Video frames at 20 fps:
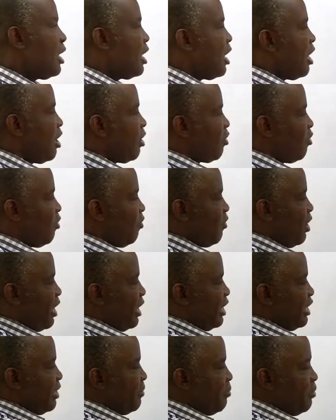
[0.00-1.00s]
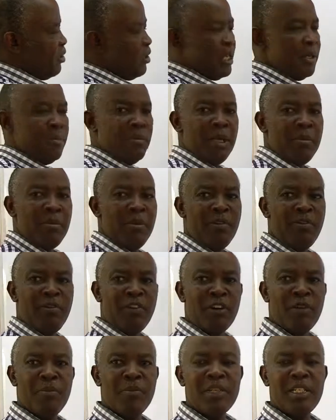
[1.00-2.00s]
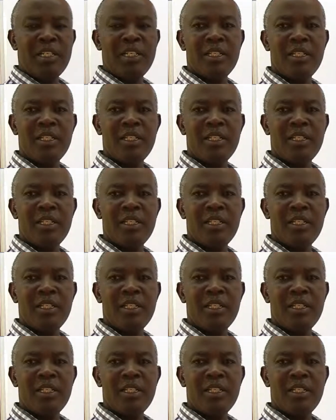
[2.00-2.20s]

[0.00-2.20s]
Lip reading: A covalent bond may be formed